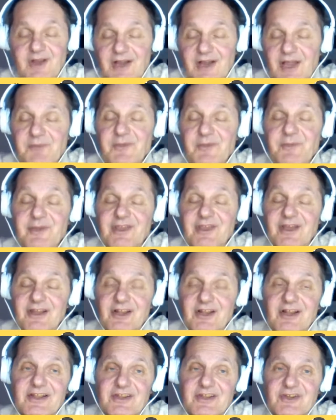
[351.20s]
a
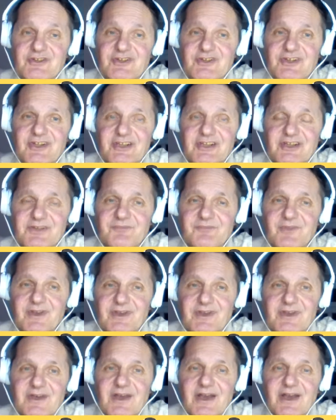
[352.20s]
mechanical engineer,
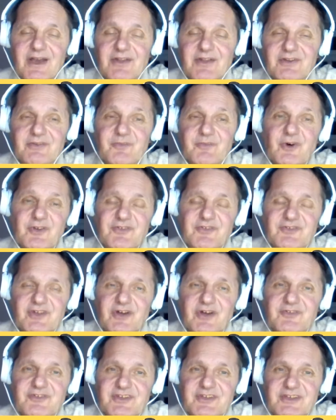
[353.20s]
and it was
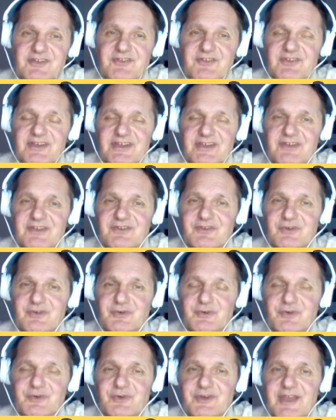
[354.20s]
not easy
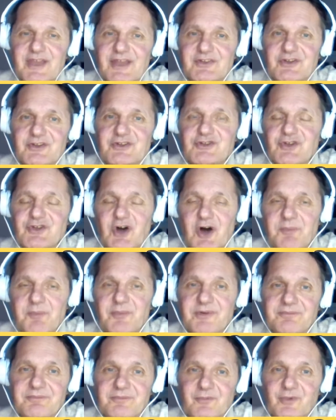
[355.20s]
to get a
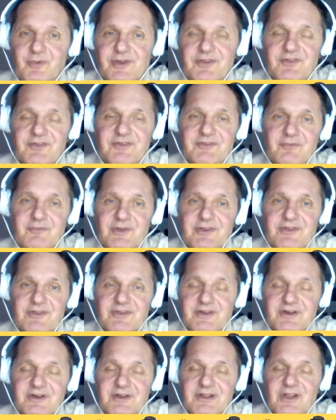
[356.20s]
job with
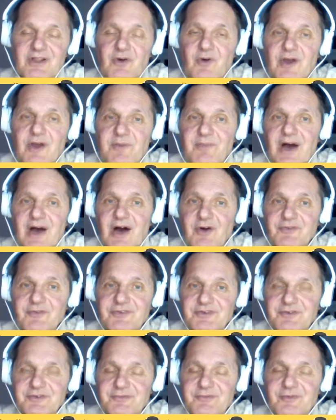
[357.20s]
a low
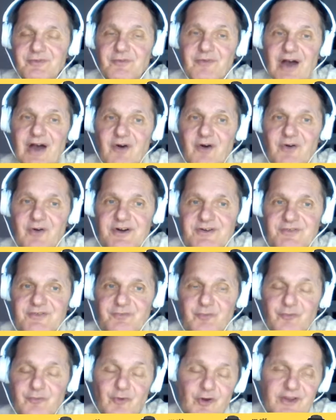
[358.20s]
amount of
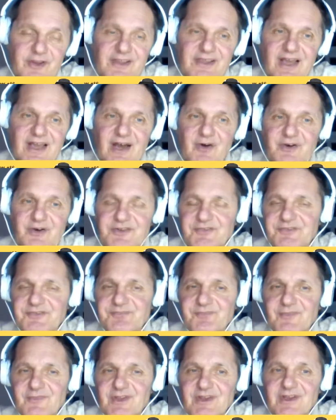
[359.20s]
hours, working hours,
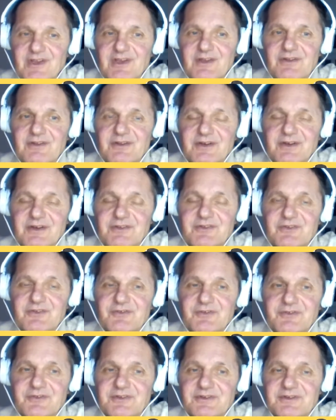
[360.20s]

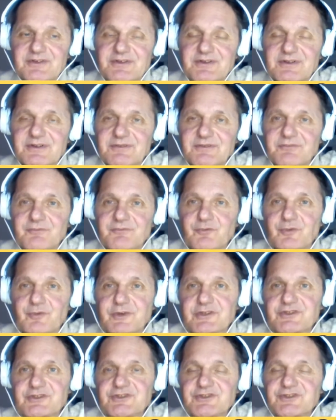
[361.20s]

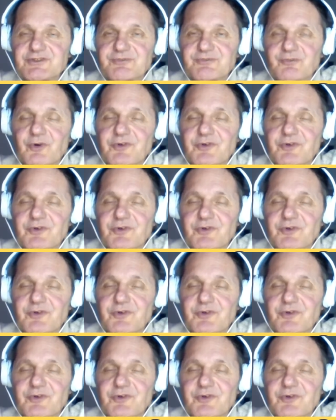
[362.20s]
which